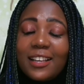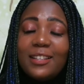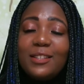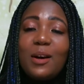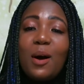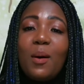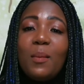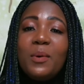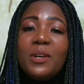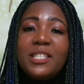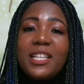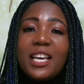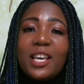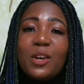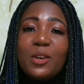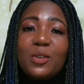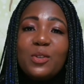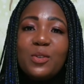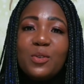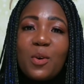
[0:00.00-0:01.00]
almost like you're
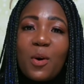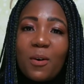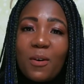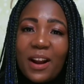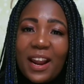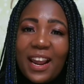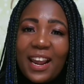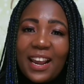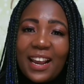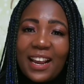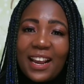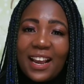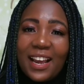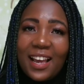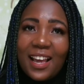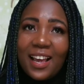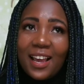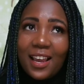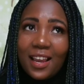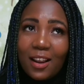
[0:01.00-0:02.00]
snoring.
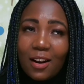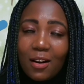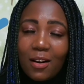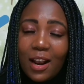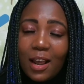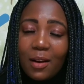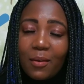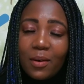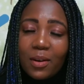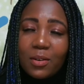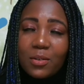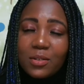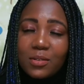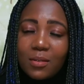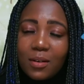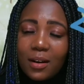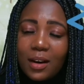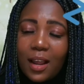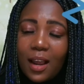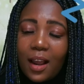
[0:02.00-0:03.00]
You know, like when you're
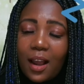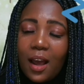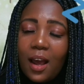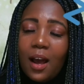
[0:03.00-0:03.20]
snoring, like